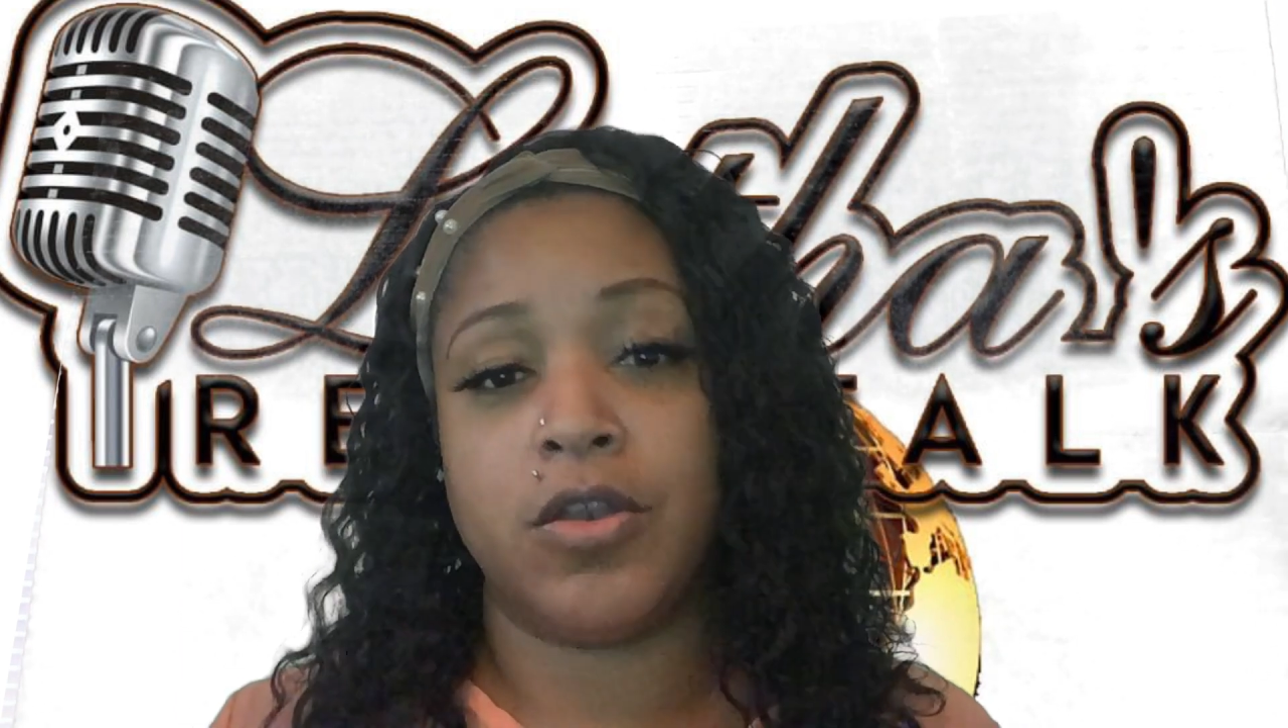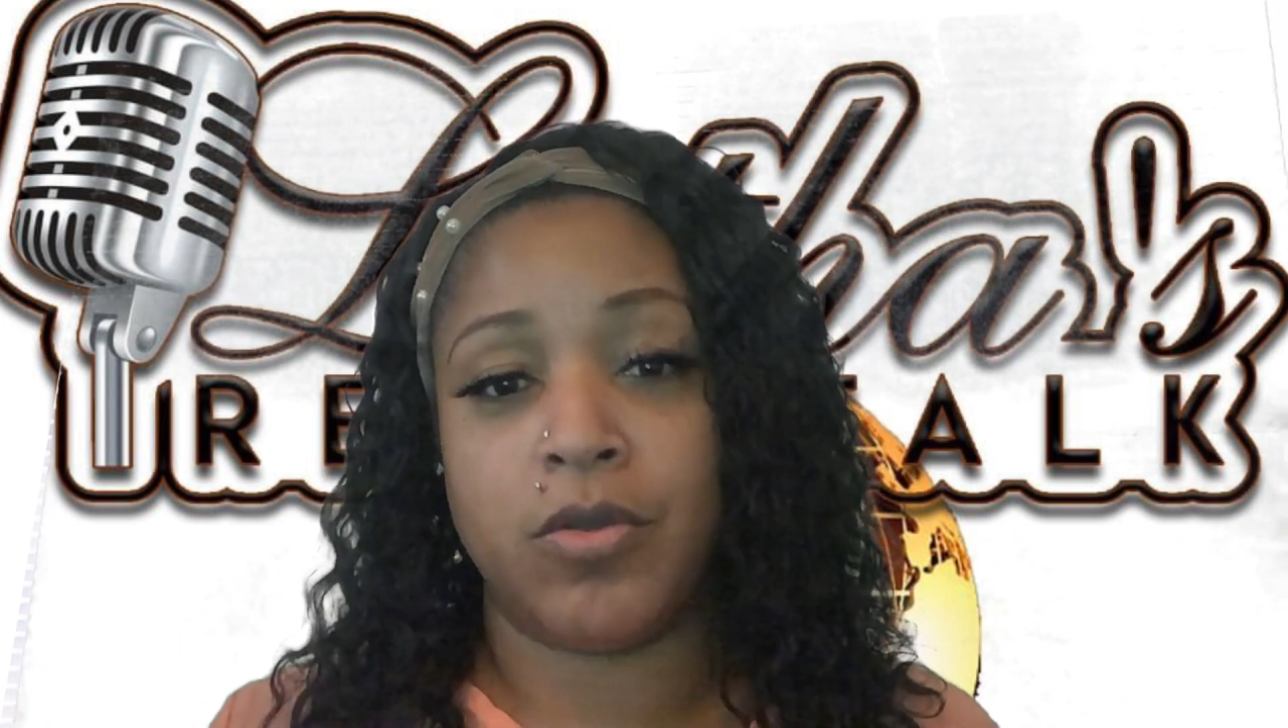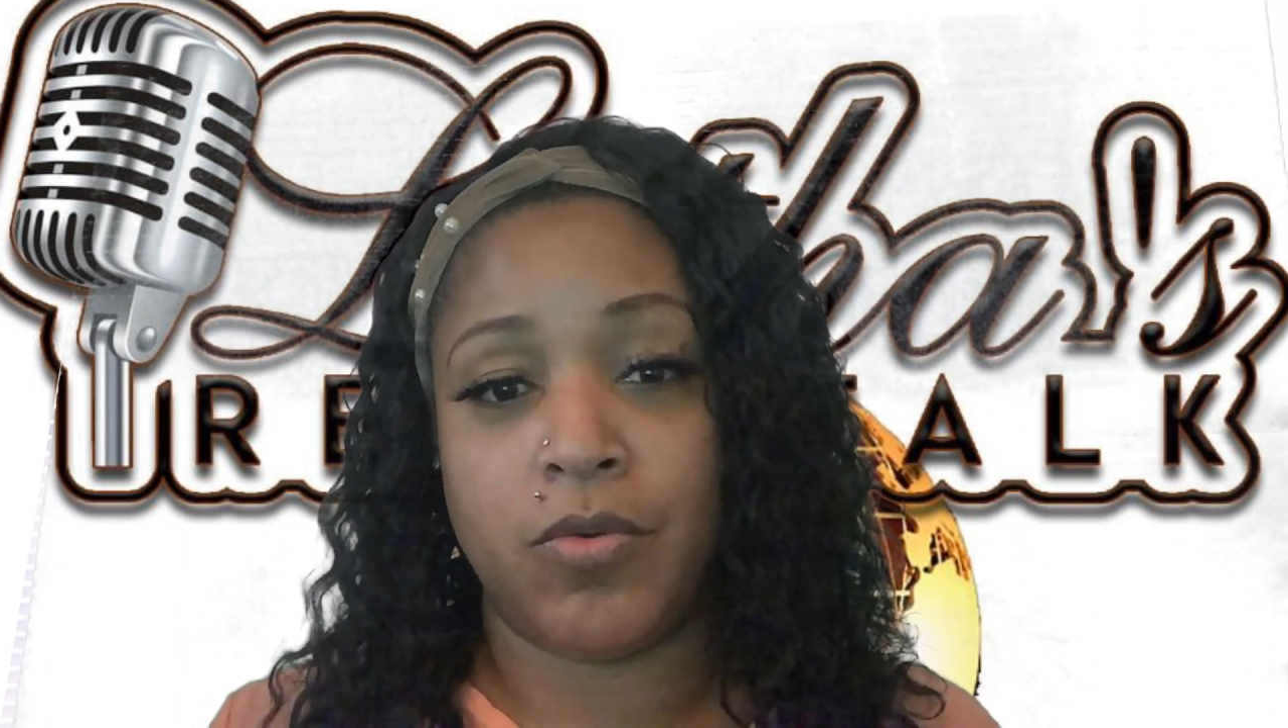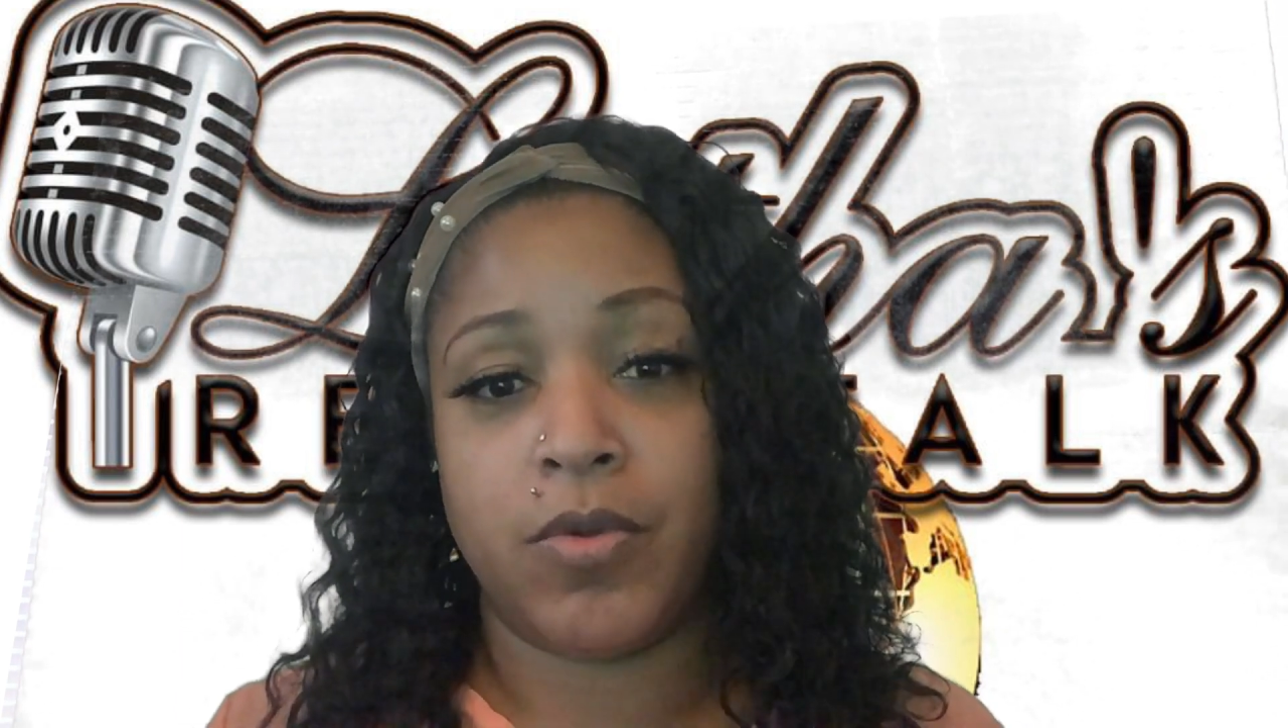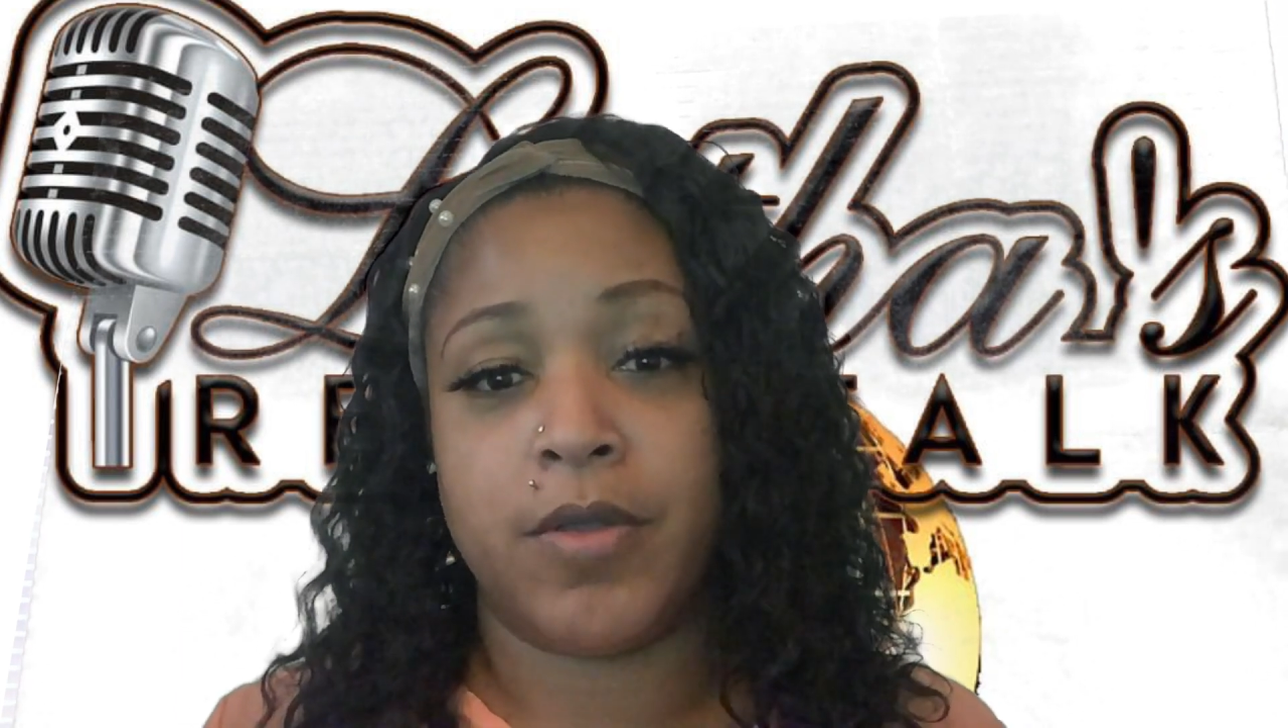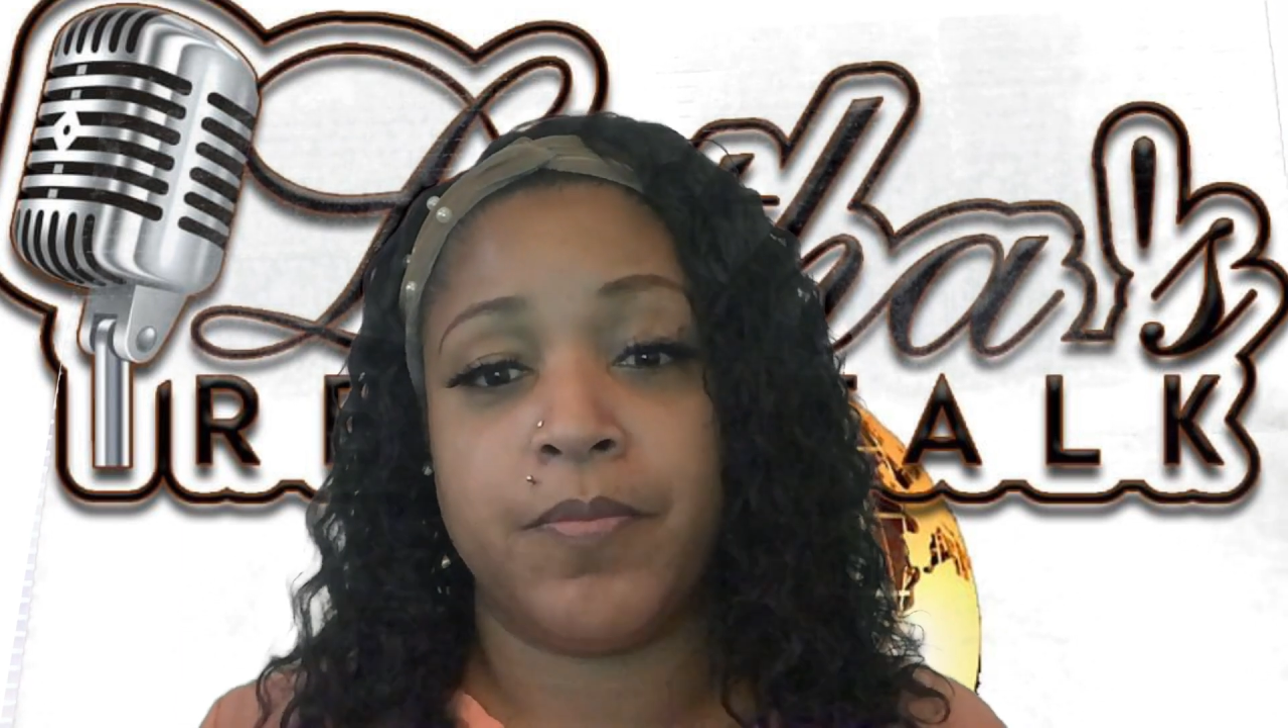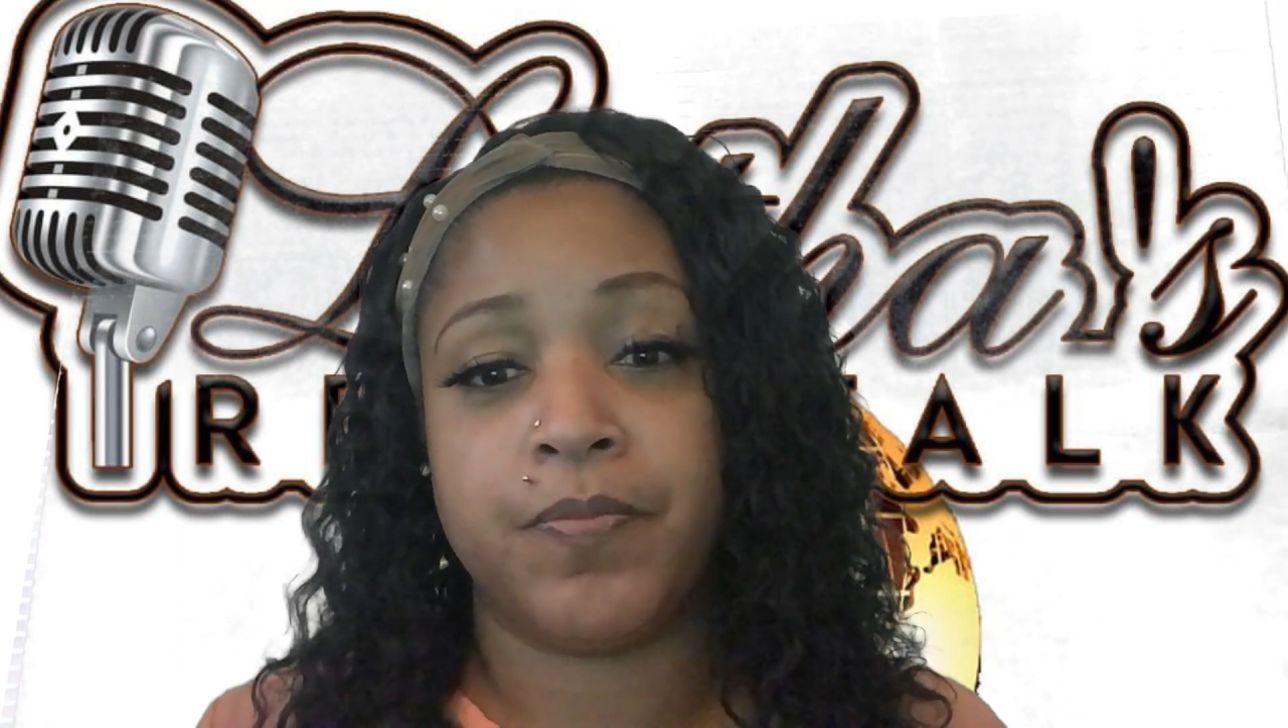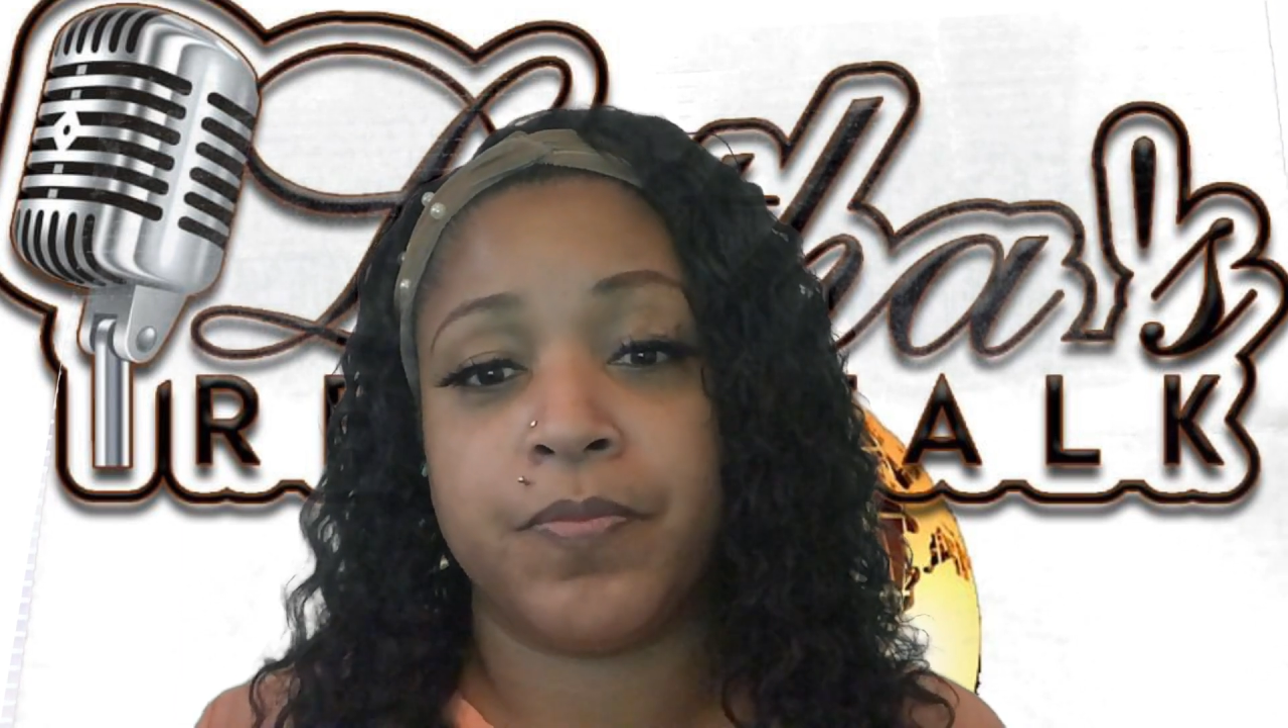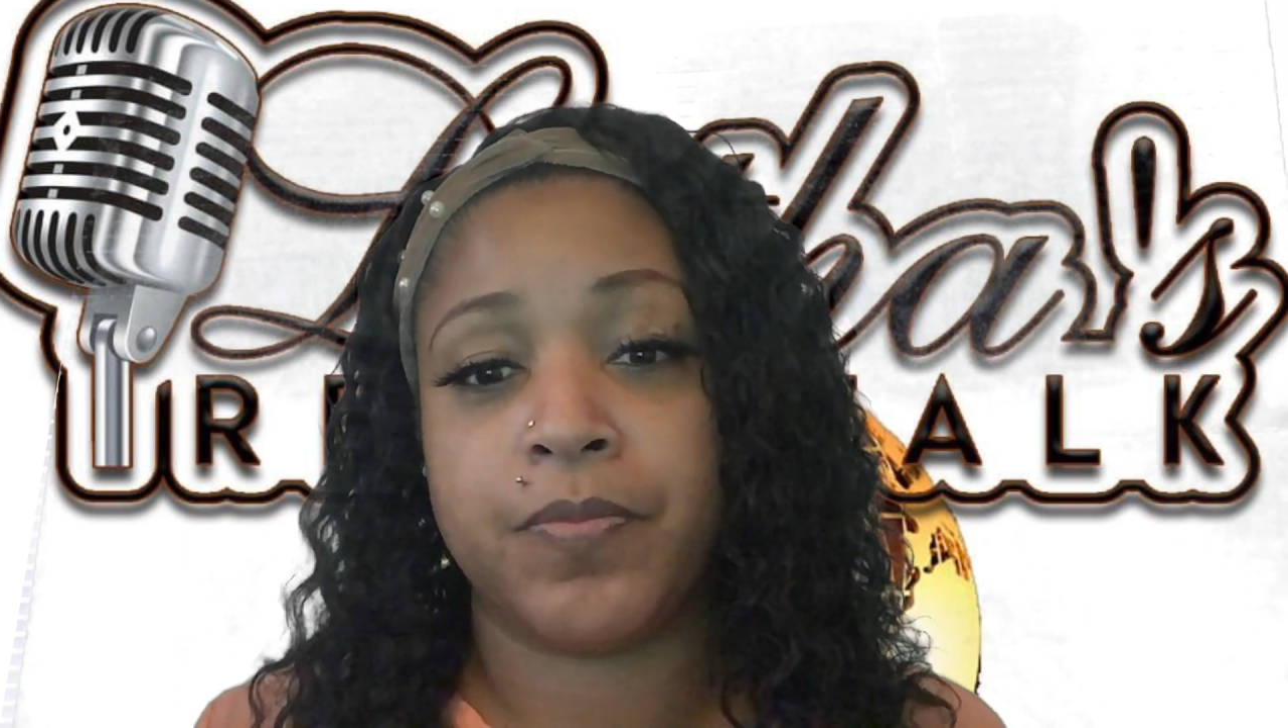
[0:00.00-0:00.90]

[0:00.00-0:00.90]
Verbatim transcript: do it.